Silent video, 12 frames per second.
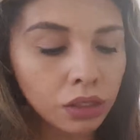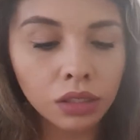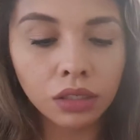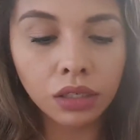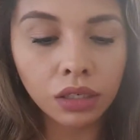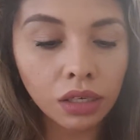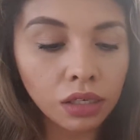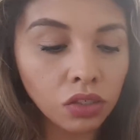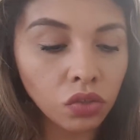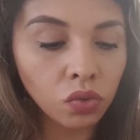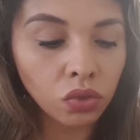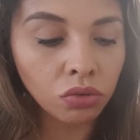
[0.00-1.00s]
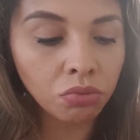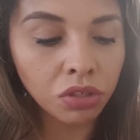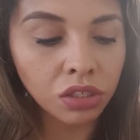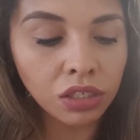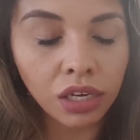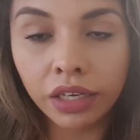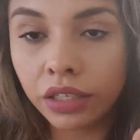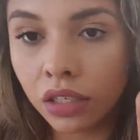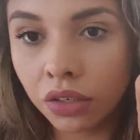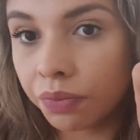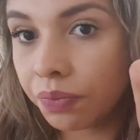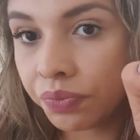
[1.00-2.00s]
it's like extremely
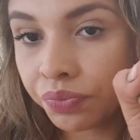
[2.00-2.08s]
tiny.